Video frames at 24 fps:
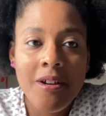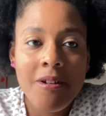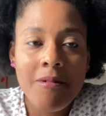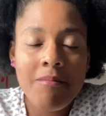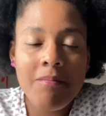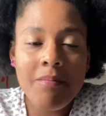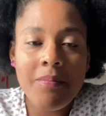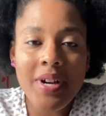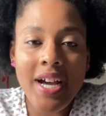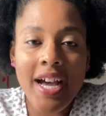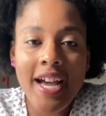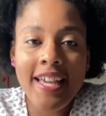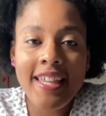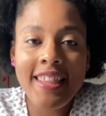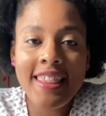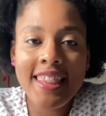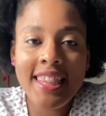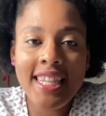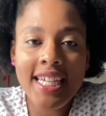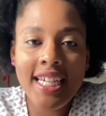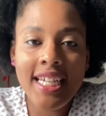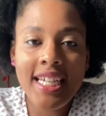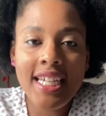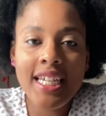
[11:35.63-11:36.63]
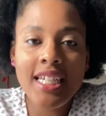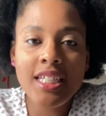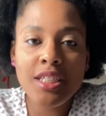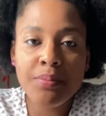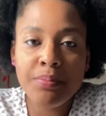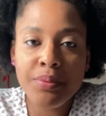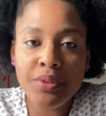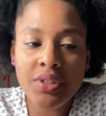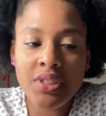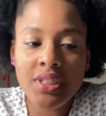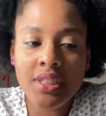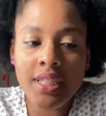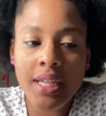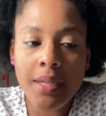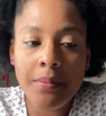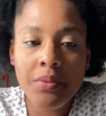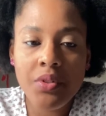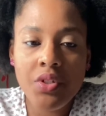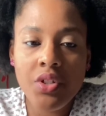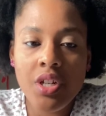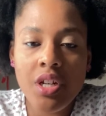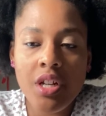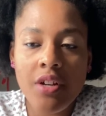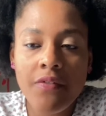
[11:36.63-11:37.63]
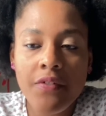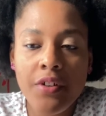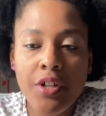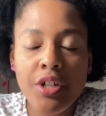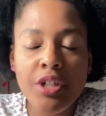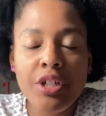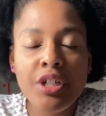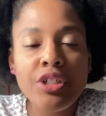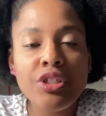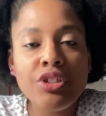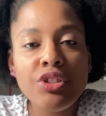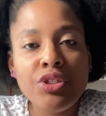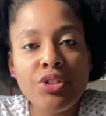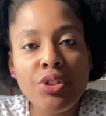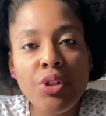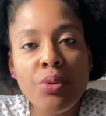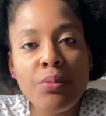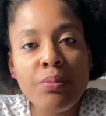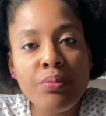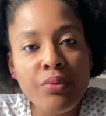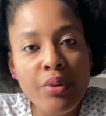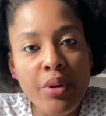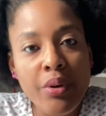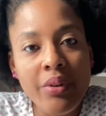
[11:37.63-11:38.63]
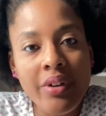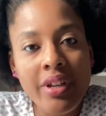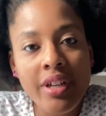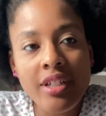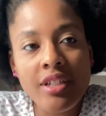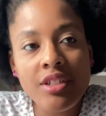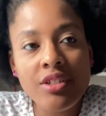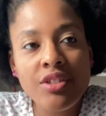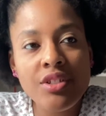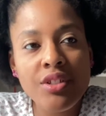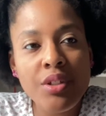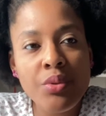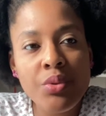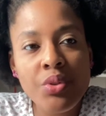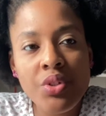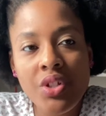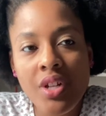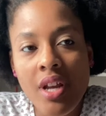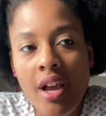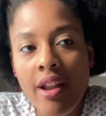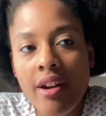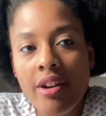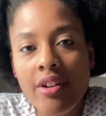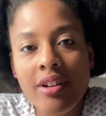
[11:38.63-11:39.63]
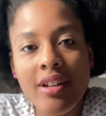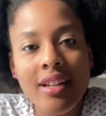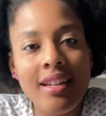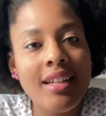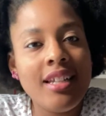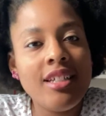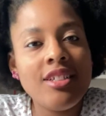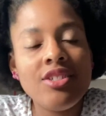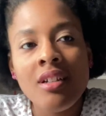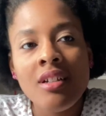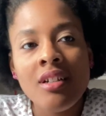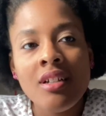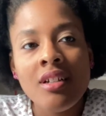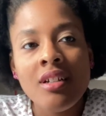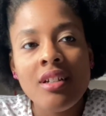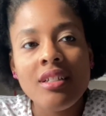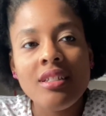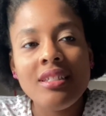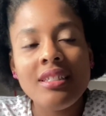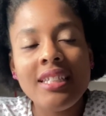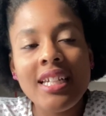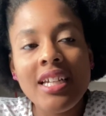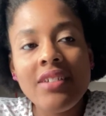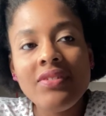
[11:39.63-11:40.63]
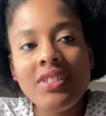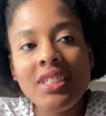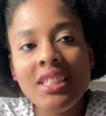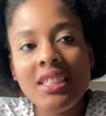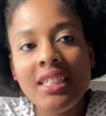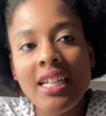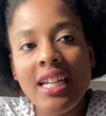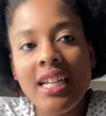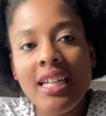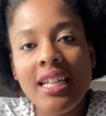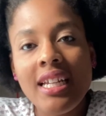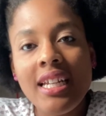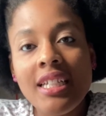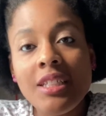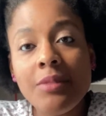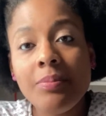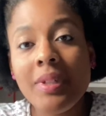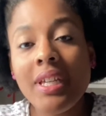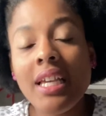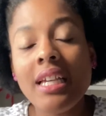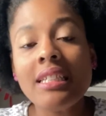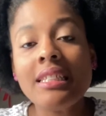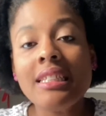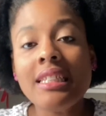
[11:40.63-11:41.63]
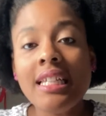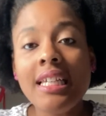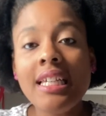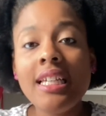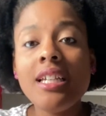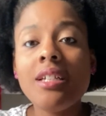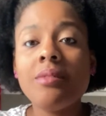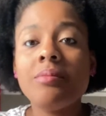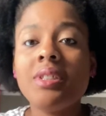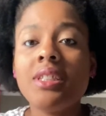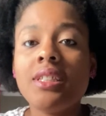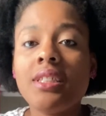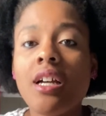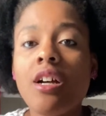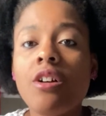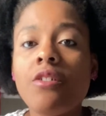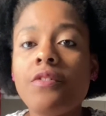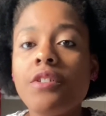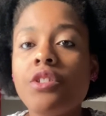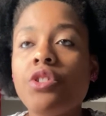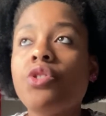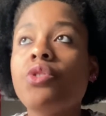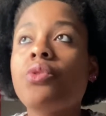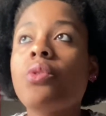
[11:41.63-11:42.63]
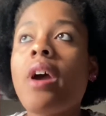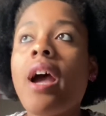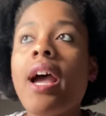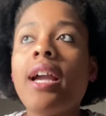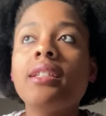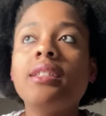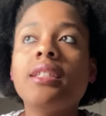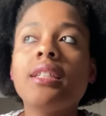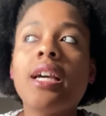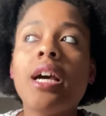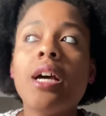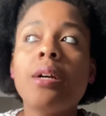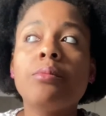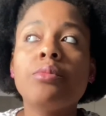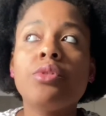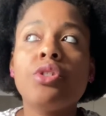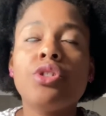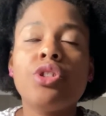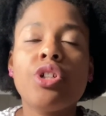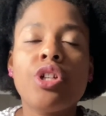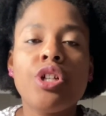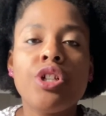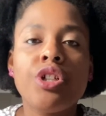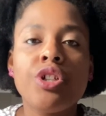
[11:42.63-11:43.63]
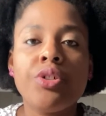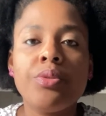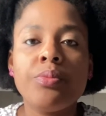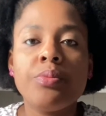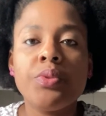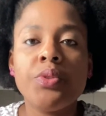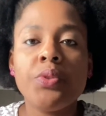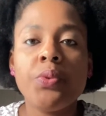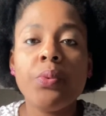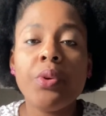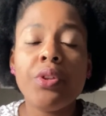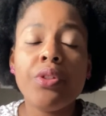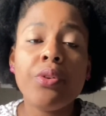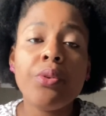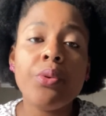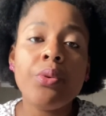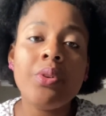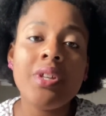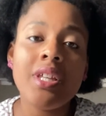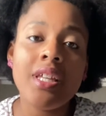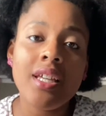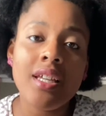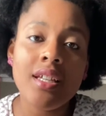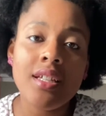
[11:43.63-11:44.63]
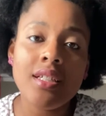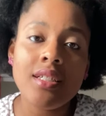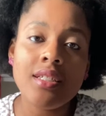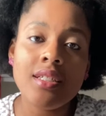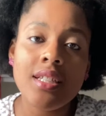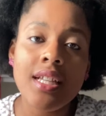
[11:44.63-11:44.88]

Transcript: But I think his perception of her is so broken, is so shattered, and he's devastated is because he himself is trying to come to terms with who he is.